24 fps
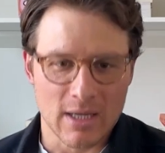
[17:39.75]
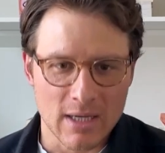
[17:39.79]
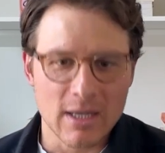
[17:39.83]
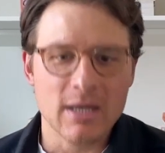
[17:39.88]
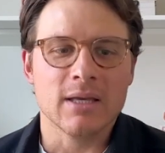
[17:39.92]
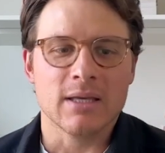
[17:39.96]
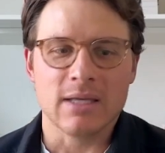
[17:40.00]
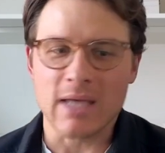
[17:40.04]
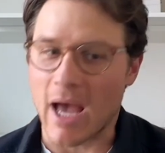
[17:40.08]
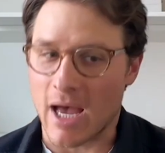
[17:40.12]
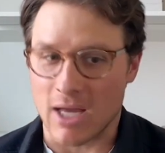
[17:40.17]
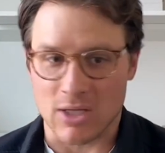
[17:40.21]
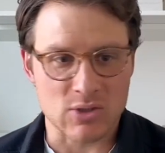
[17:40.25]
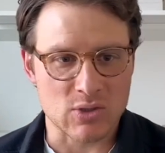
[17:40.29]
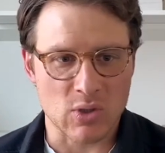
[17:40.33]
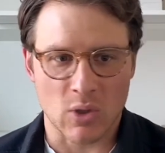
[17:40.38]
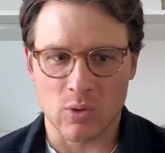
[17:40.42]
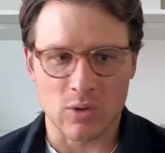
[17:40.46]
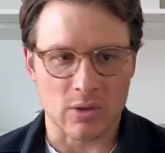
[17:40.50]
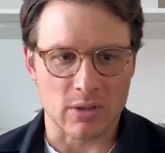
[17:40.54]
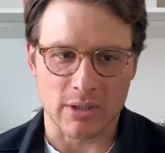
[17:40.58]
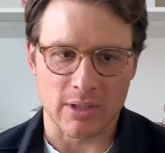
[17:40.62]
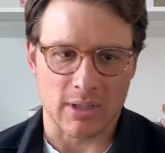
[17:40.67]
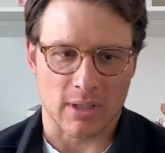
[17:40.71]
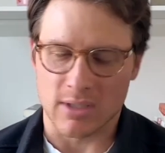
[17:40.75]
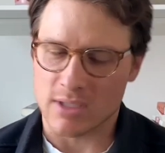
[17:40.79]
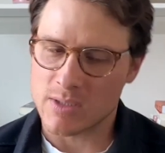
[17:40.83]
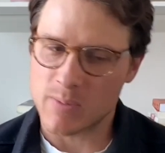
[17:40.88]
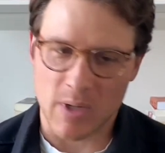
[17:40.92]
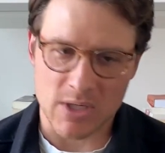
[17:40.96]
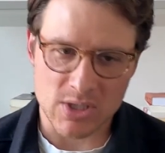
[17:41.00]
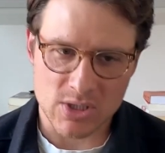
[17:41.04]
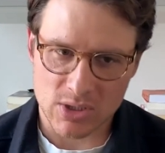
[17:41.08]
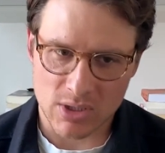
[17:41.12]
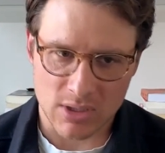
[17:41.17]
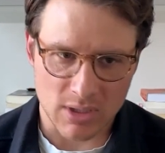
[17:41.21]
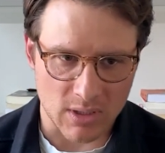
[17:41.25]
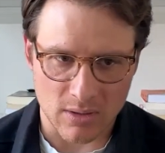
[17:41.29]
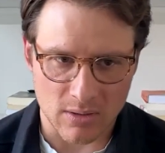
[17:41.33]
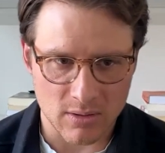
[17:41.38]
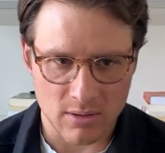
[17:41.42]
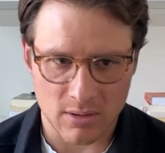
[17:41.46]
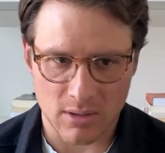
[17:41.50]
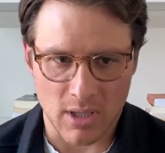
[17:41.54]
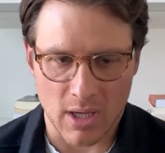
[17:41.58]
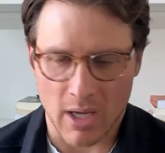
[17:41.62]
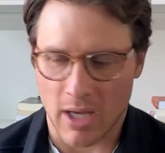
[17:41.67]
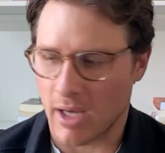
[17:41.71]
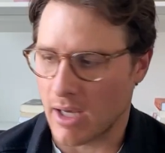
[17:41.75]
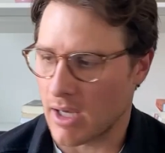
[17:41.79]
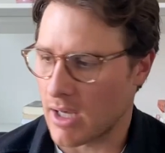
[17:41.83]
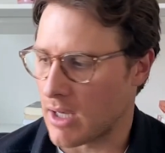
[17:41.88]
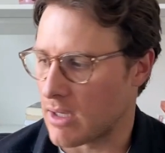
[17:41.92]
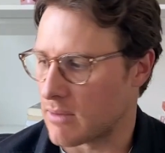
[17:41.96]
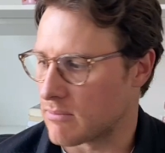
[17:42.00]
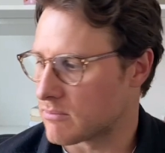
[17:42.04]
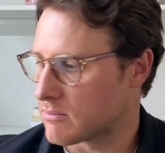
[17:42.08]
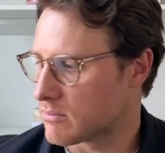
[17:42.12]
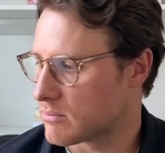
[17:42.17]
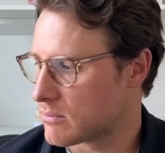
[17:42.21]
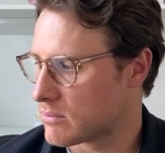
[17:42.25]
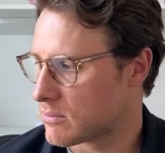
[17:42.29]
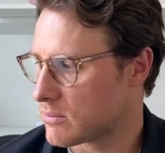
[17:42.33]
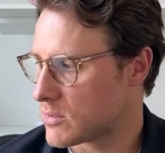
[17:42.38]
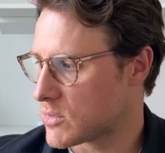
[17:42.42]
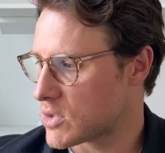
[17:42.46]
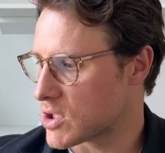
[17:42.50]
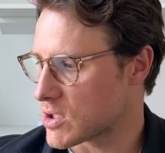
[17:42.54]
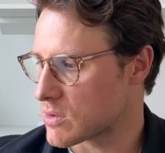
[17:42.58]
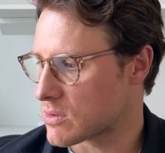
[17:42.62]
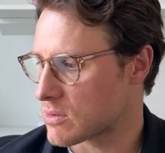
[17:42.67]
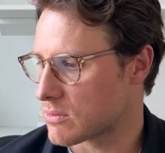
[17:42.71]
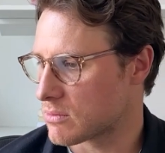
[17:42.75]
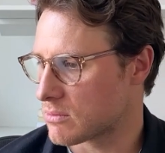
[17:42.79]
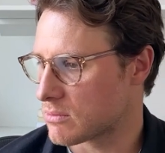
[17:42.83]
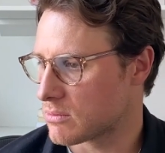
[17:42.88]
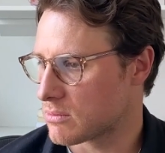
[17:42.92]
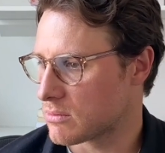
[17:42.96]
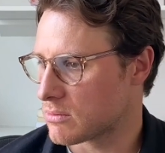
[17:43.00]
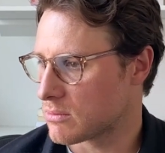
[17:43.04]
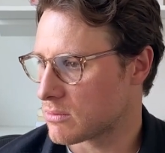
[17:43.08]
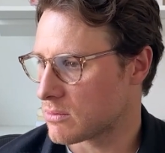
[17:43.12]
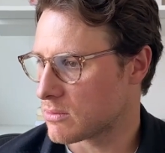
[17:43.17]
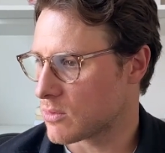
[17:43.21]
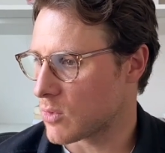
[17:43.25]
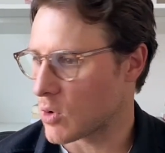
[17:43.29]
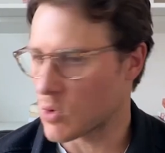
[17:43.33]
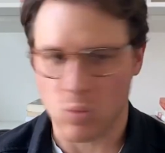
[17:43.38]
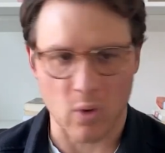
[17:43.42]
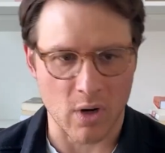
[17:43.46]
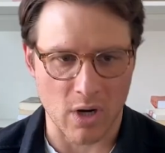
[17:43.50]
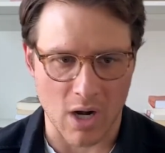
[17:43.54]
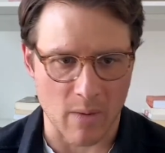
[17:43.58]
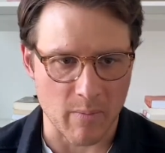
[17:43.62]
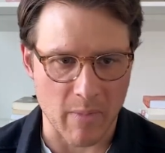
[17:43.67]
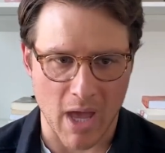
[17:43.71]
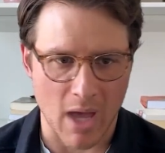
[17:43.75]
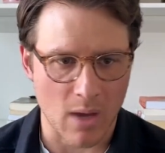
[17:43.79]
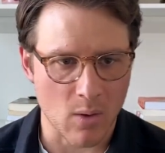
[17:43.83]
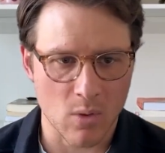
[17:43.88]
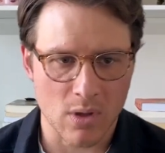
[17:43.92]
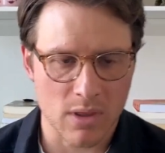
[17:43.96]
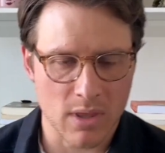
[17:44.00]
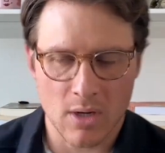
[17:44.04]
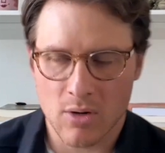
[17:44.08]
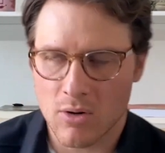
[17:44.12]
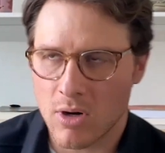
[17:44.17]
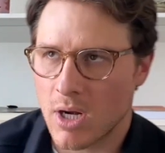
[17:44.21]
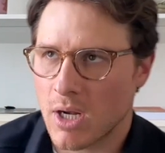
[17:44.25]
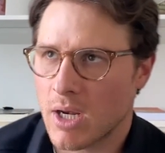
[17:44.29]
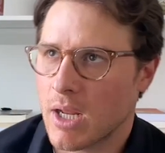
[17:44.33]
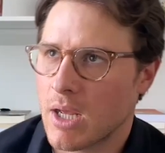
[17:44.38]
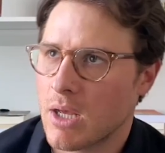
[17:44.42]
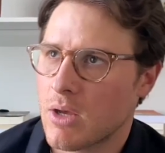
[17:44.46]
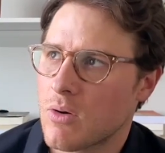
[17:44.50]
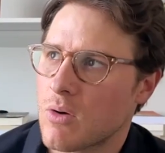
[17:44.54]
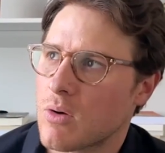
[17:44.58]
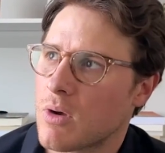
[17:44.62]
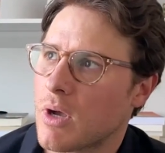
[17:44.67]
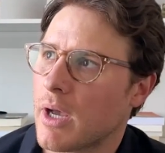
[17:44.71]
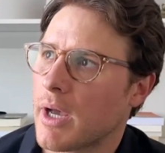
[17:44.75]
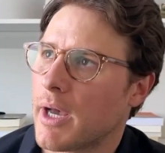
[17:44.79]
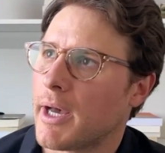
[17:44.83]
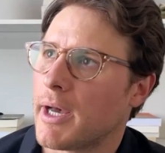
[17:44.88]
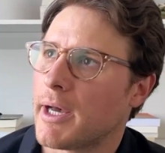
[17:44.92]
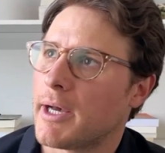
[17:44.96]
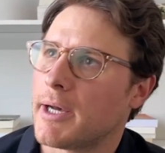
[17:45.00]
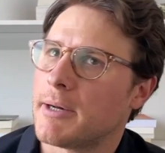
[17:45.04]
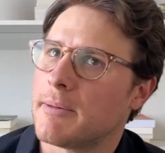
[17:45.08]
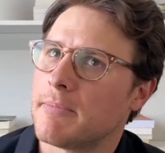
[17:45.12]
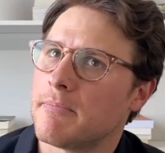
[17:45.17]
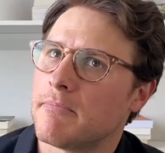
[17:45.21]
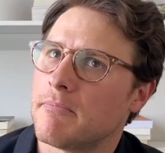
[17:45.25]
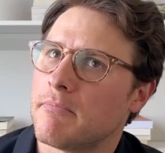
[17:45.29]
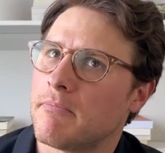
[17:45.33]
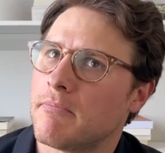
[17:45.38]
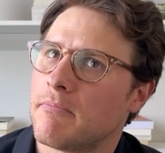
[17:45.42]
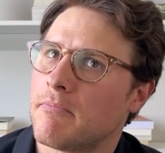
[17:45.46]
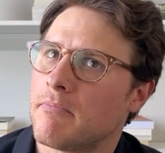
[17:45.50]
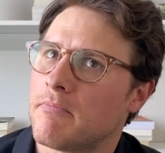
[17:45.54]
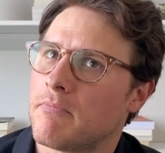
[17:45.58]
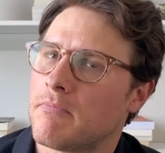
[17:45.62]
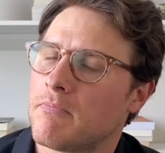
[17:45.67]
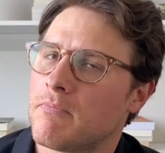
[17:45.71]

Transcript: Yeah, totally. Especially just with where I'm at with it right now.